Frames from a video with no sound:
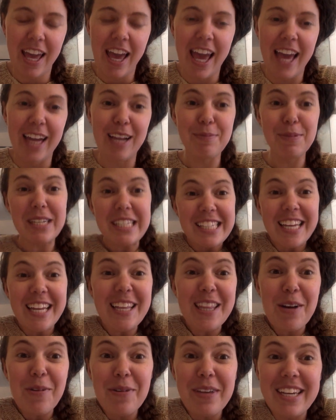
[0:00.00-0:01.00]
And I'm
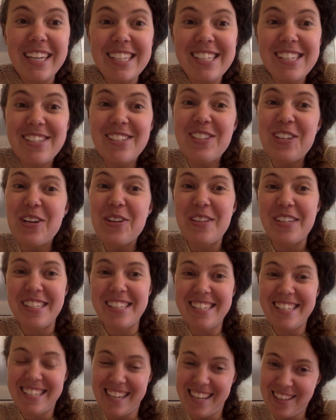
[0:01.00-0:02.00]
excited that we get to share this
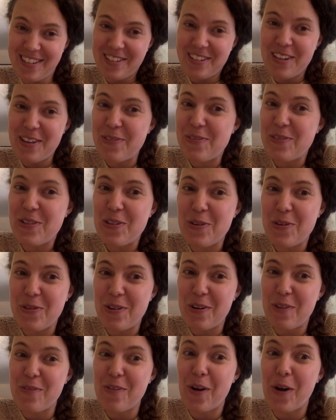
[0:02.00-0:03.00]
together, even though
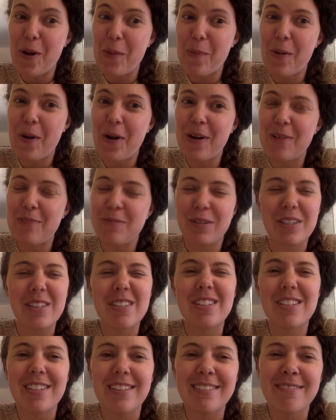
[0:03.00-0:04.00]
we're far apart. We're
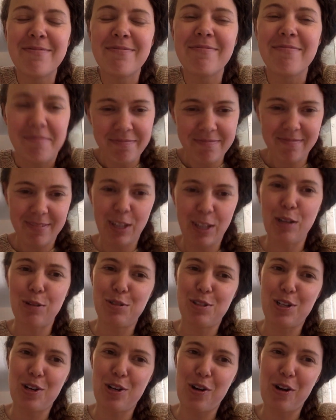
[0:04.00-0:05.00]
still
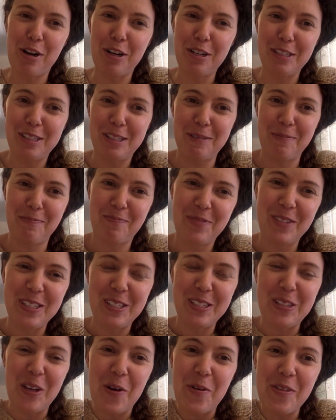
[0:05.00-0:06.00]
close in our hearts.
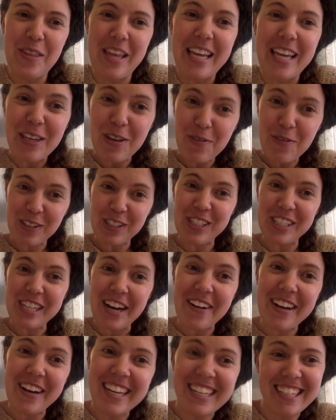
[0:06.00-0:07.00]
So thank you for
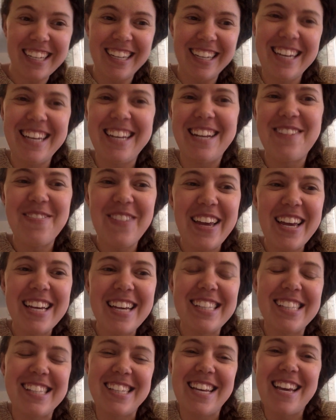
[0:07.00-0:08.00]
sharing in
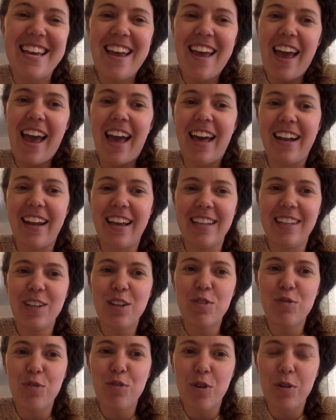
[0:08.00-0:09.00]
advance, and I
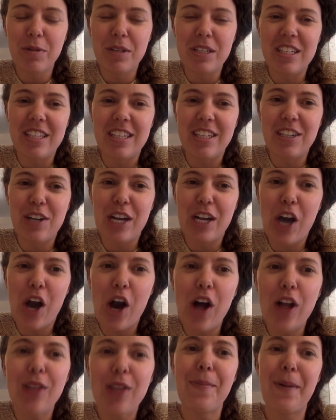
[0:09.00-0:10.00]
look forward to hearing
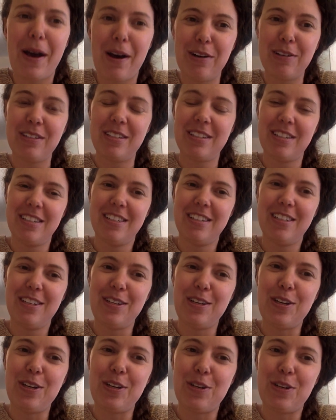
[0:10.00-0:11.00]
all about
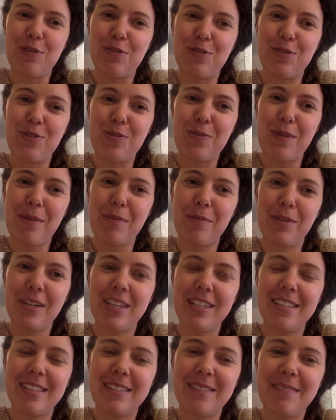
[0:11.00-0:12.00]
your food
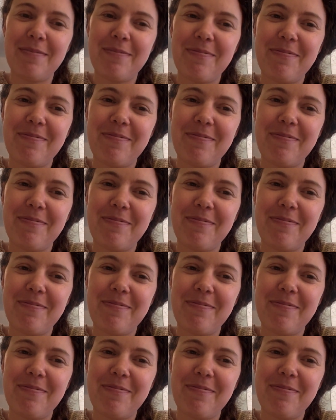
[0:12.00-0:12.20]
memories.